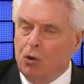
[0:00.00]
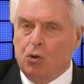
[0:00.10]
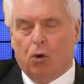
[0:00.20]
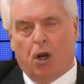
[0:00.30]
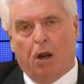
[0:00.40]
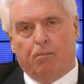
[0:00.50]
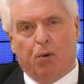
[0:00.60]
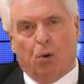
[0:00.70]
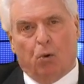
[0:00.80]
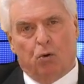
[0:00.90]
to keep
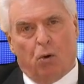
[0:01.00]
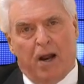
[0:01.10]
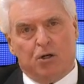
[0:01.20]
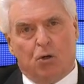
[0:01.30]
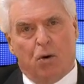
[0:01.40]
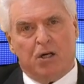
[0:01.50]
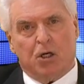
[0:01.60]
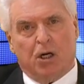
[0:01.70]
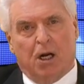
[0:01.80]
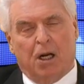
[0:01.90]
you
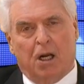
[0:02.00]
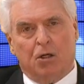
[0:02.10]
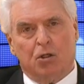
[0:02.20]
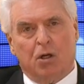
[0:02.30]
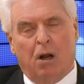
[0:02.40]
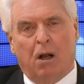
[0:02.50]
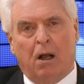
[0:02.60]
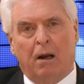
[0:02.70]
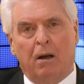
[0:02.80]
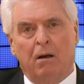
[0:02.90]
transgressing against
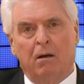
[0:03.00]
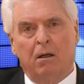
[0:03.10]
God.